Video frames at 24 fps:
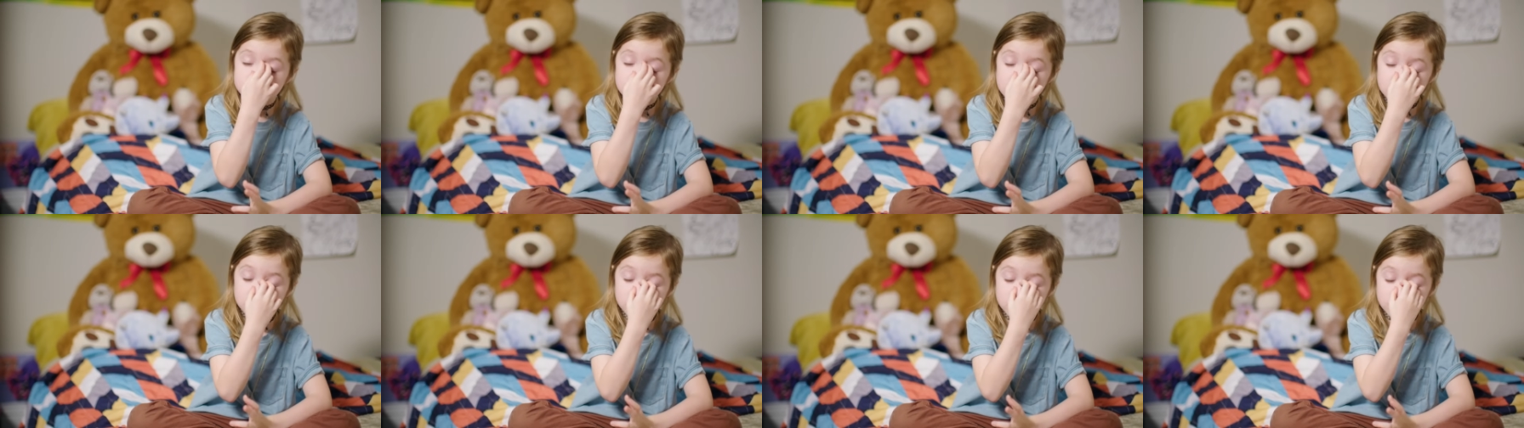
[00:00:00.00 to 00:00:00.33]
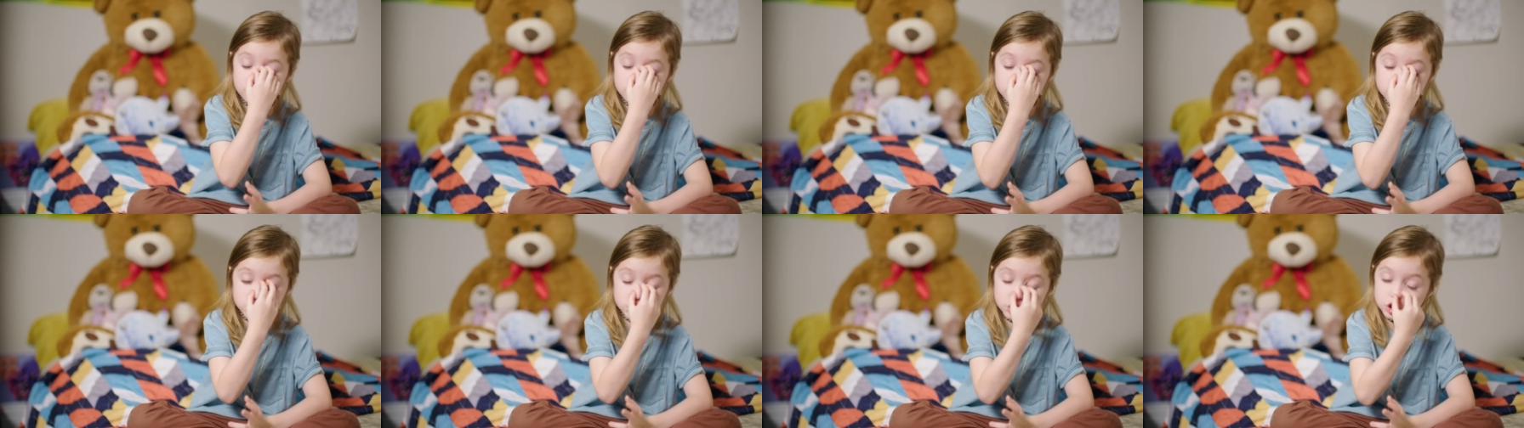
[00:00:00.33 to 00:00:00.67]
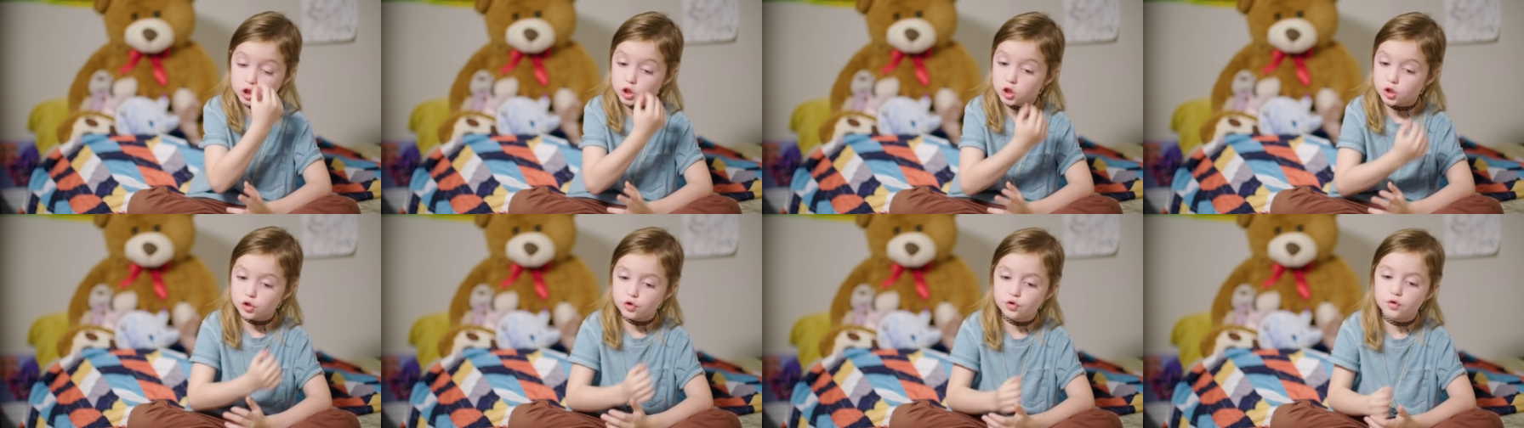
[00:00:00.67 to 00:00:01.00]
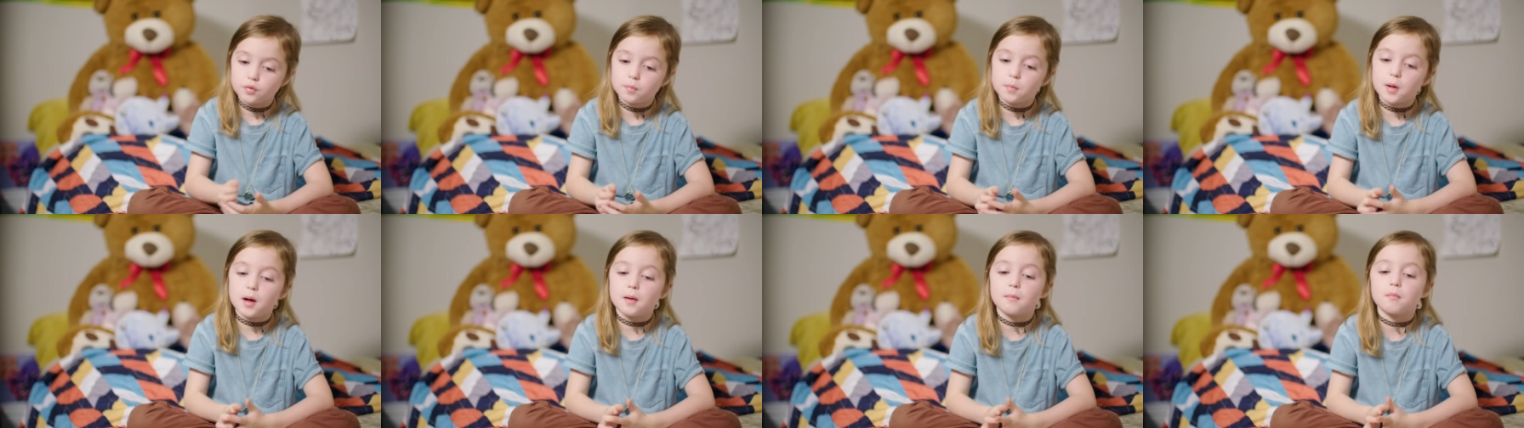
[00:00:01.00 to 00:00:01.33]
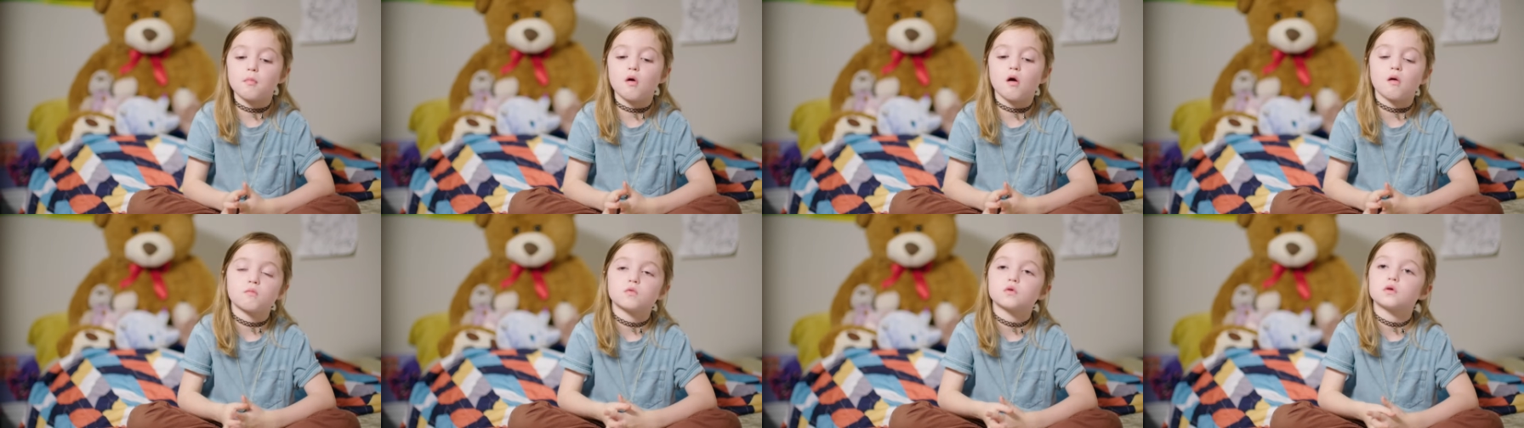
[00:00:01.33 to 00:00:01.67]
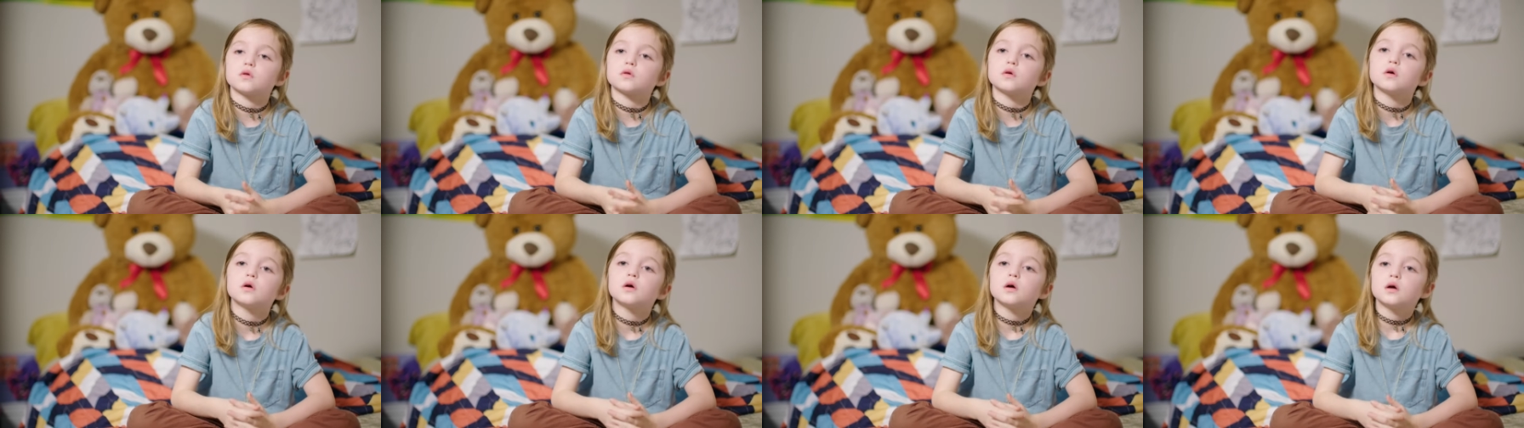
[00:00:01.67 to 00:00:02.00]
down on the chair and my mom
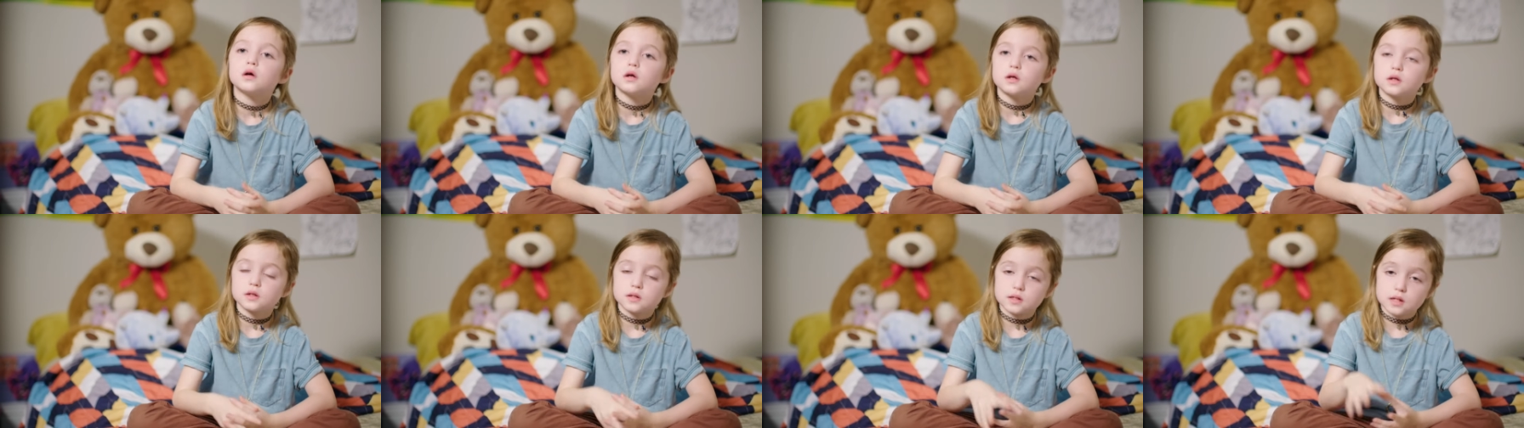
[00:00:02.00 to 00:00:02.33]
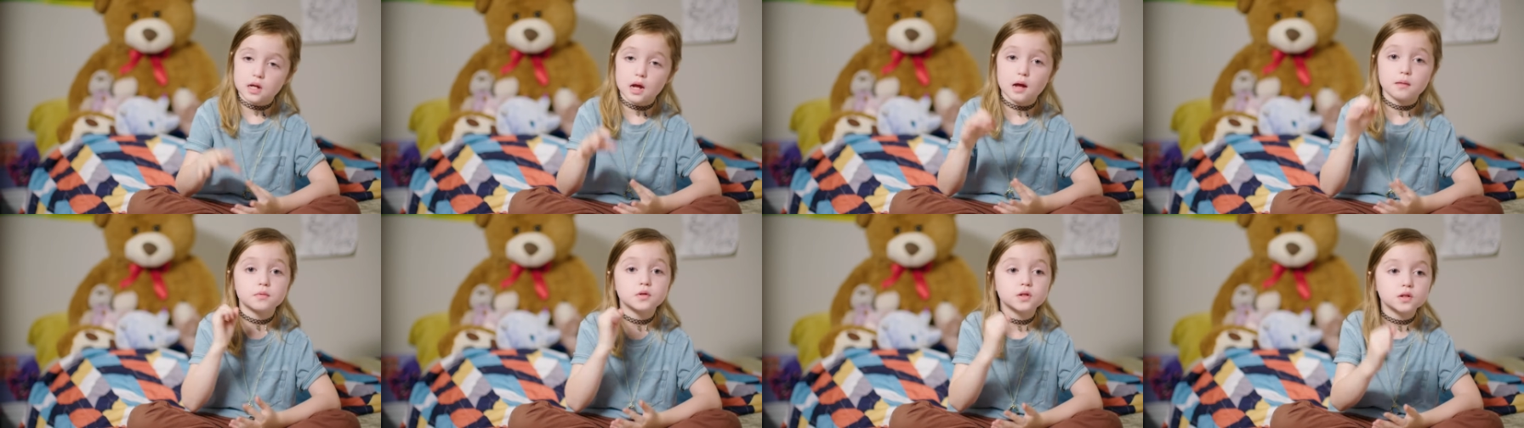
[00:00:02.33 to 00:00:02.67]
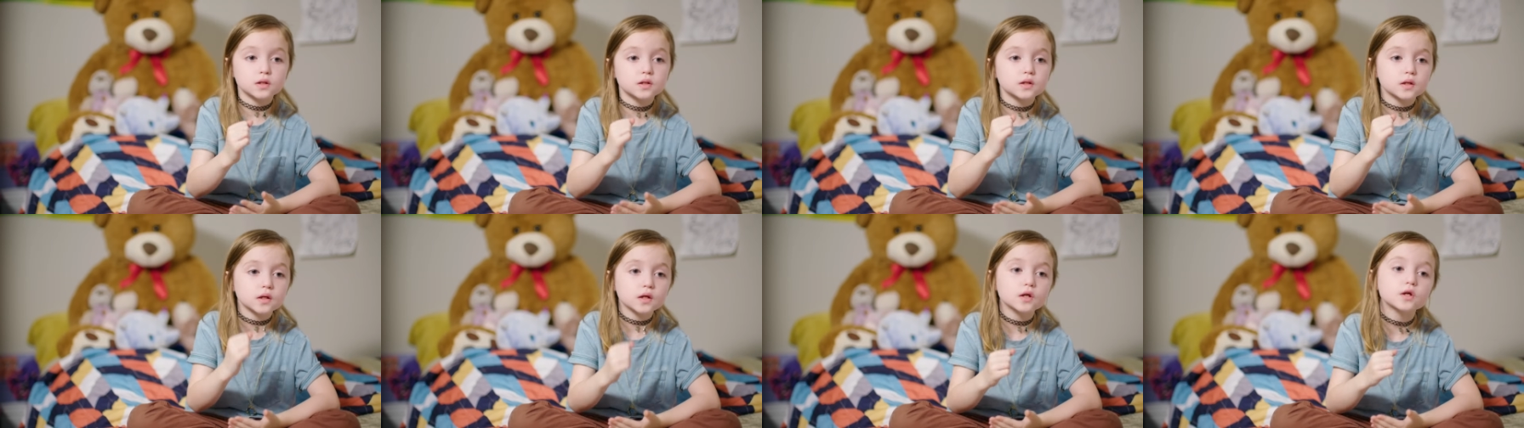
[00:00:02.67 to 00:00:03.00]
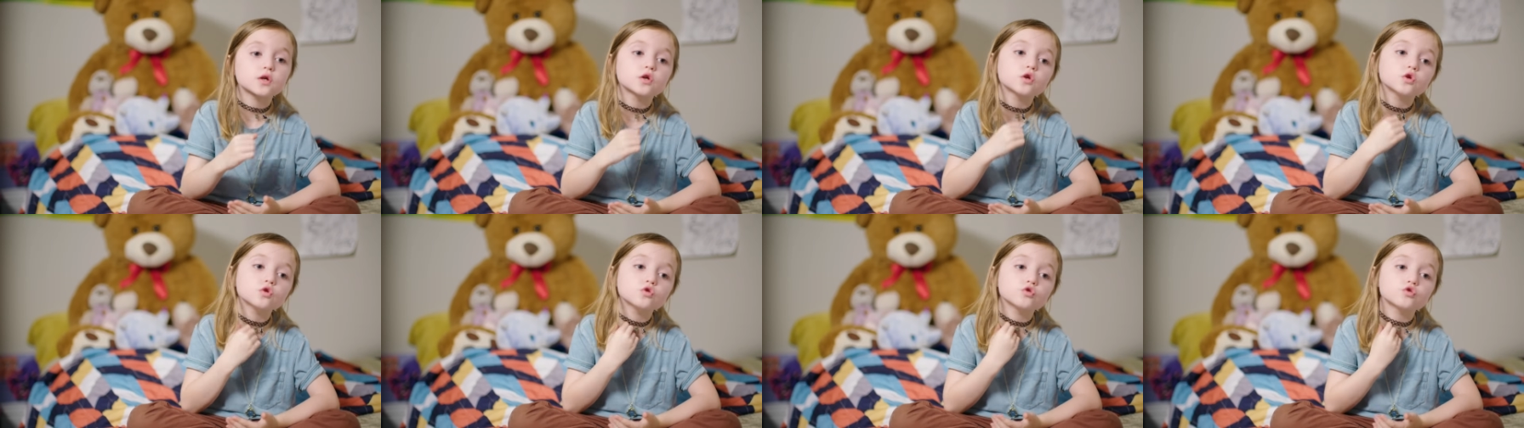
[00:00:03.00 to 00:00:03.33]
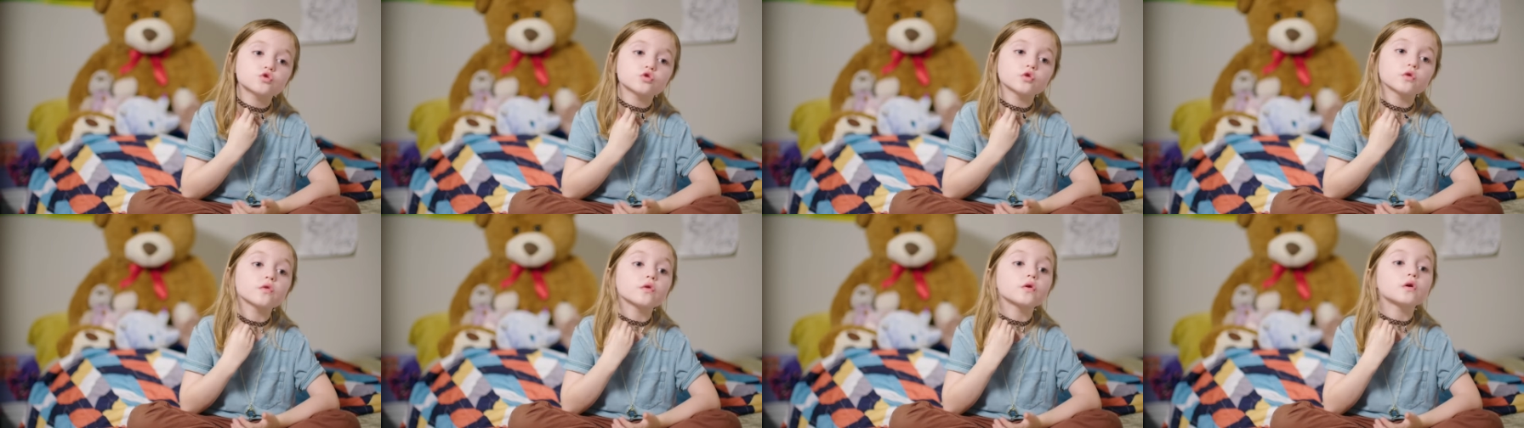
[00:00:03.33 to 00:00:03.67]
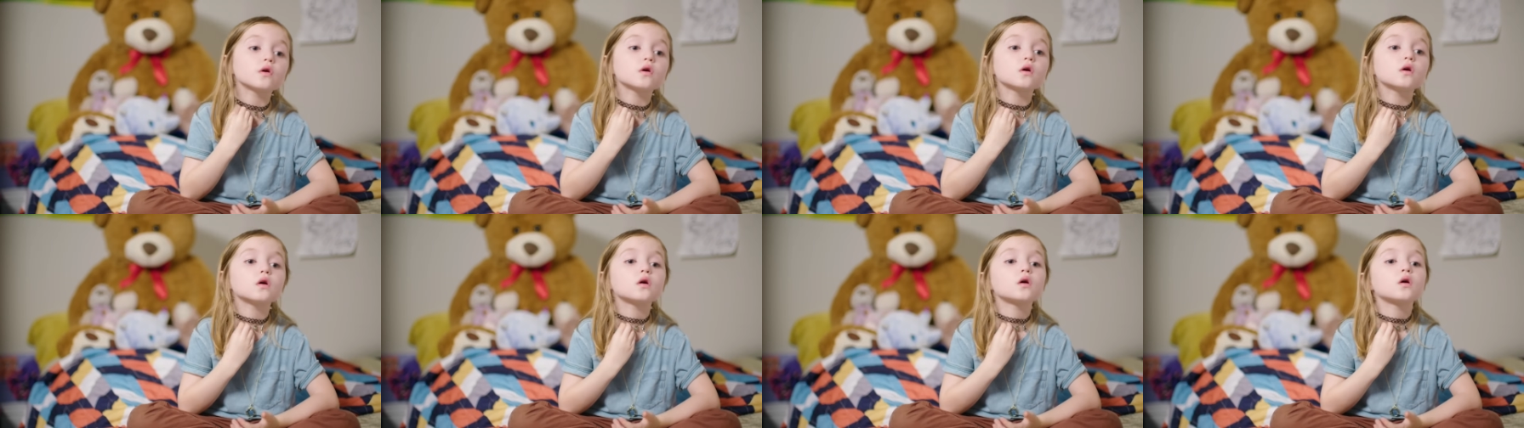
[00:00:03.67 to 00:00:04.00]
will stab his leg
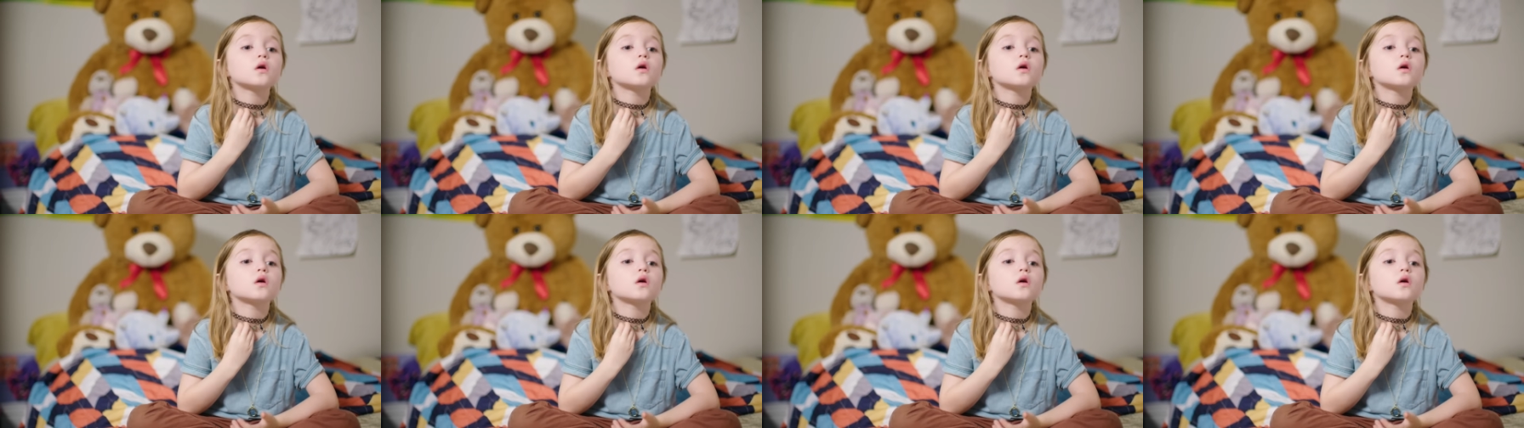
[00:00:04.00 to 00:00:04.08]
usually,